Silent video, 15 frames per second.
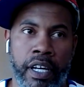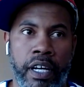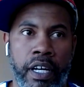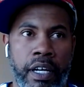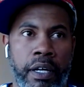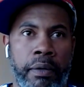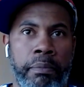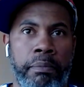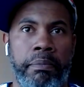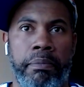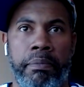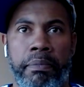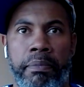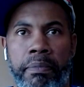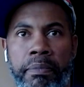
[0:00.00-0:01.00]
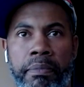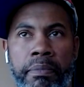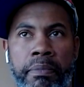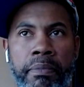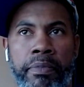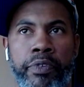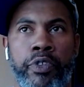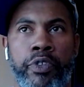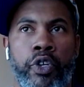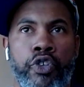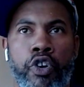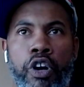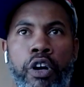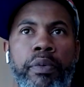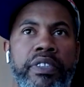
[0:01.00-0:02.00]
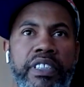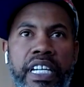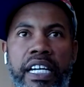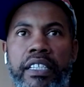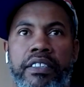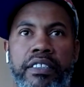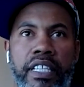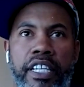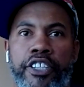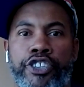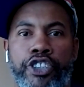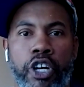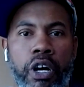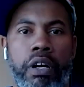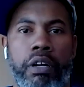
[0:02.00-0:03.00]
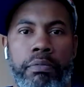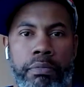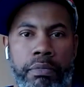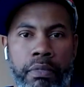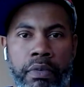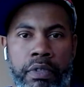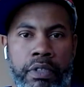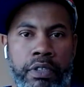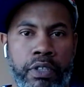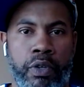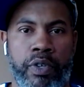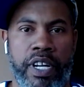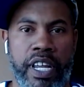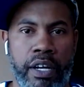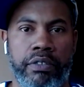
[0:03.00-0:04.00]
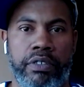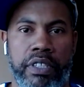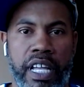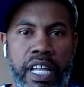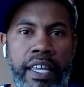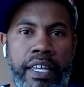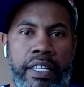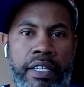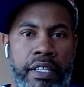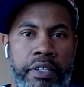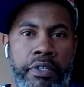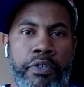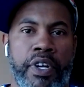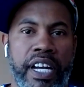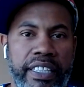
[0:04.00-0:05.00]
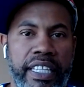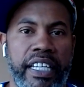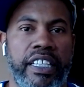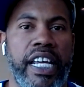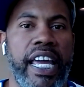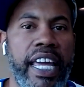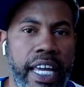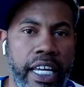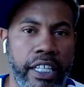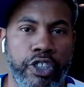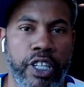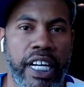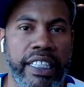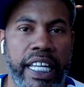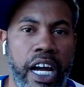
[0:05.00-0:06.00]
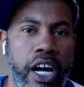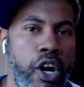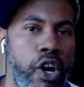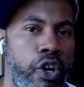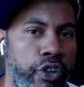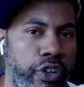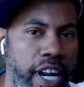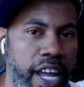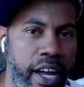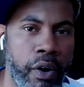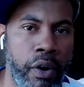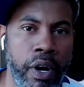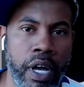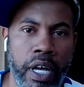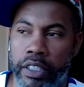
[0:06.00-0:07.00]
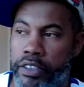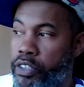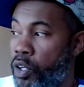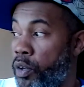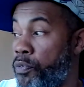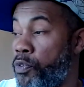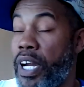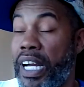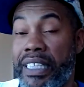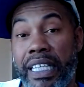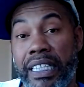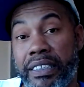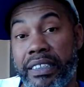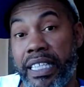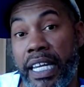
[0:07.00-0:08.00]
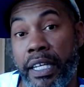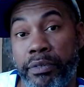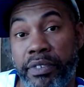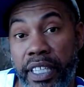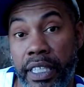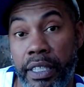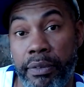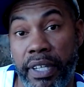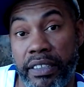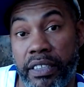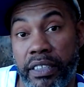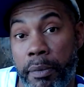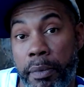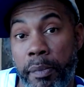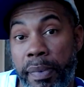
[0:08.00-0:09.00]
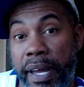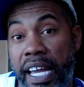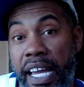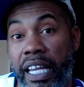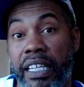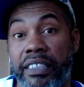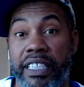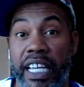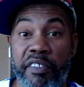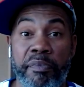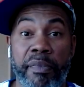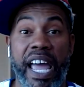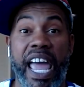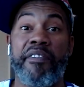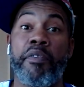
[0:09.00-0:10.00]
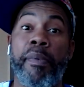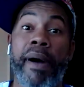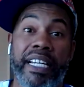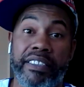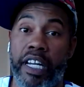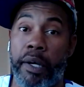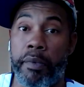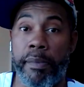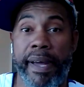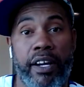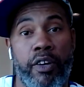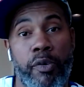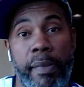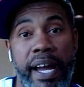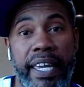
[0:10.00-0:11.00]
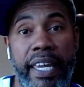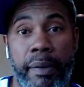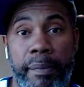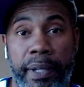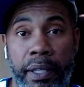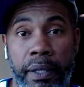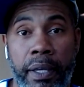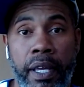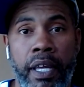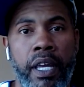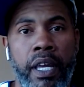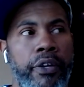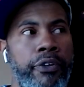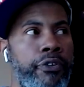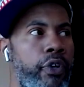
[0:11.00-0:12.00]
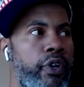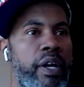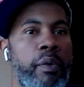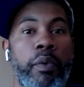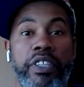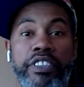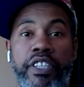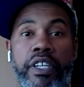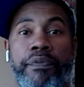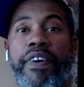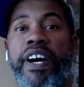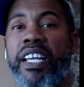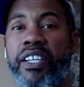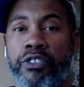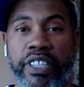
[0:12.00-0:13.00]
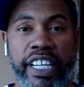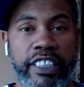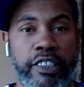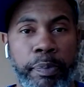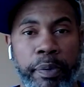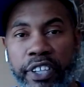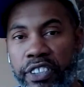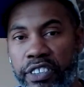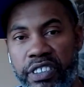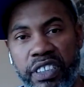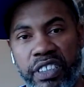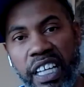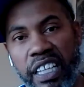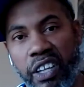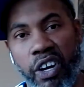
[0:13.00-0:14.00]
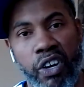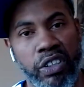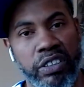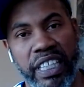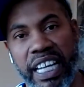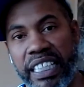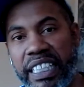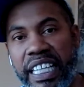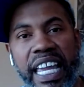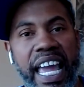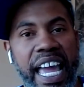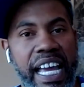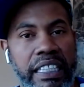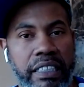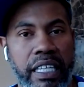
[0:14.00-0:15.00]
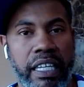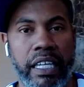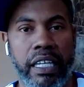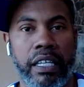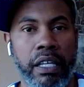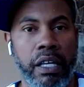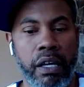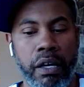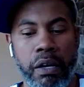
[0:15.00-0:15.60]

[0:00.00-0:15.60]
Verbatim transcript: Um, you know, you always got to stay sharp. So now it's like you got that edge, you got that hunger now. And so if you got that same team that's coming back, like say everybody's coming back on Miami. You know, they went to the finals, they experienced it, they lost, they got their ass kicked.